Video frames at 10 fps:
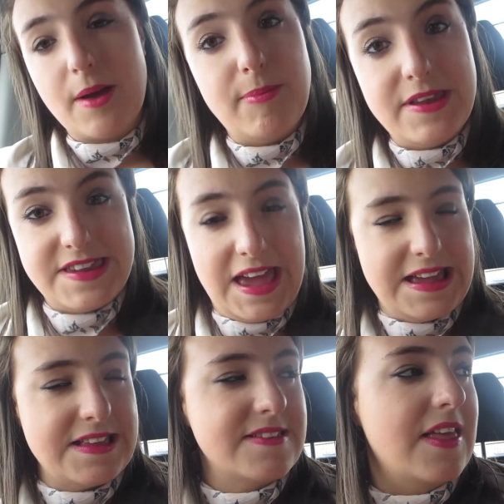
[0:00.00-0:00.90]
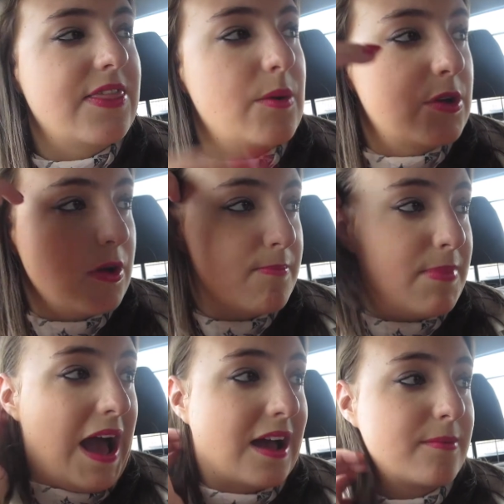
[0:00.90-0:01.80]
couple of days and then we're going
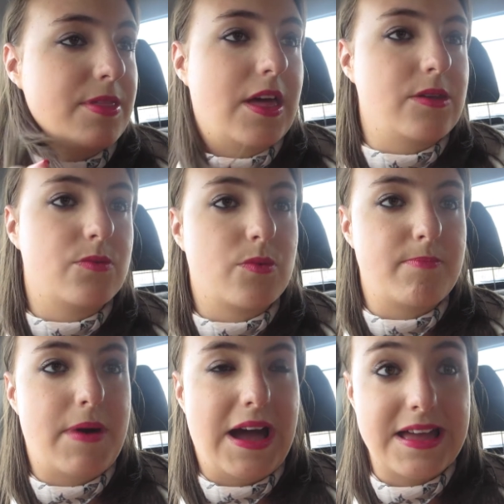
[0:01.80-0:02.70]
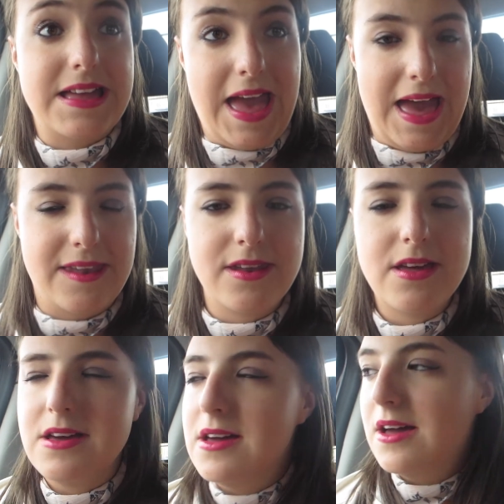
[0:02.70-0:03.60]
back but then we're back again
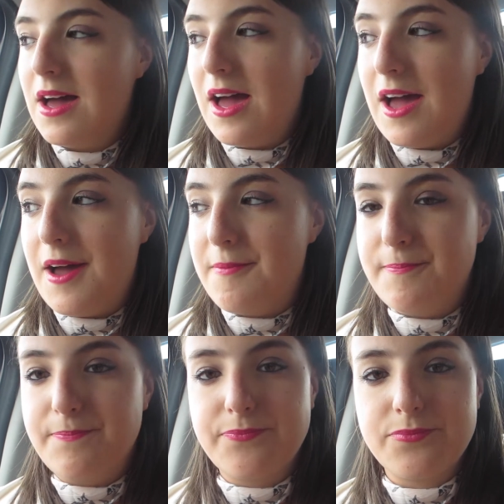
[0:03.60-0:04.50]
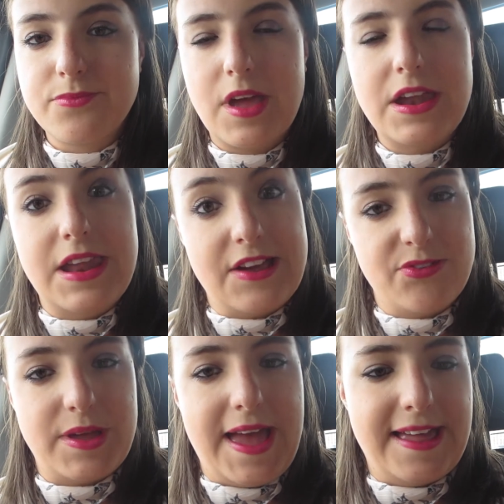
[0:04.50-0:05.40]
um,
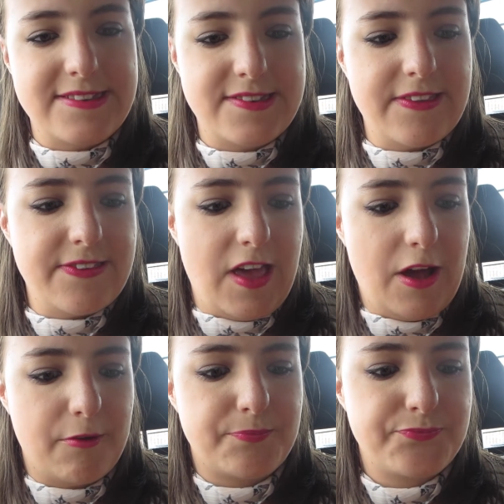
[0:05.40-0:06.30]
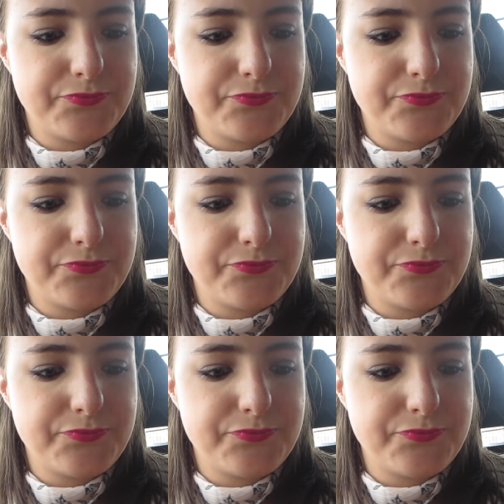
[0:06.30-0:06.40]
next weekend so